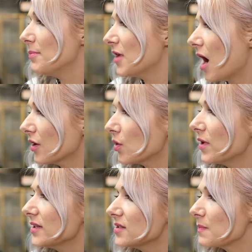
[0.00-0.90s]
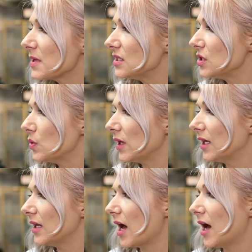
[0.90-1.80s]
I'm not going to be
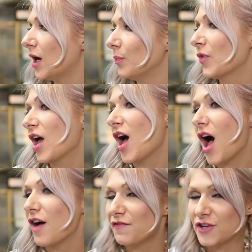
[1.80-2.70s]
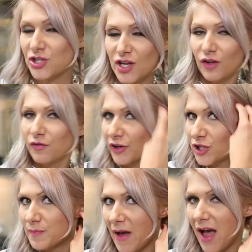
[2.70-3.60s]
doing um, a fishtail
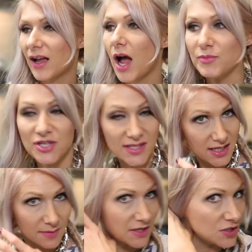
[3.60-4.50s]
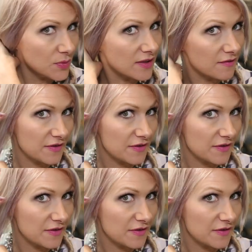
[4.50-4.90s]
French back. I'm just going to be doing the